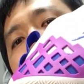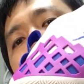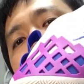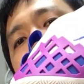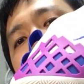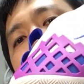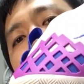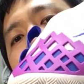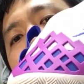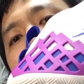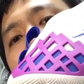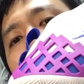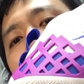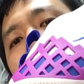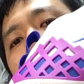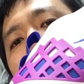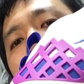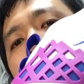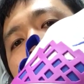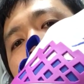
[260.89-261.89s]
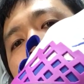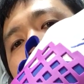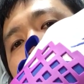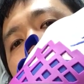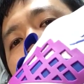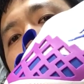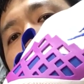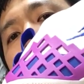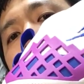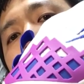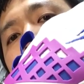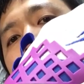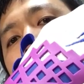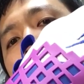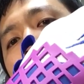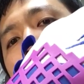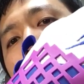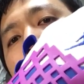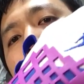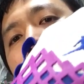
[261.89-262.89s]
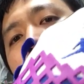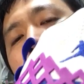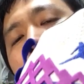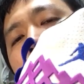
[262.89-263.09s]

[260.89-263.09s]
a circular groove,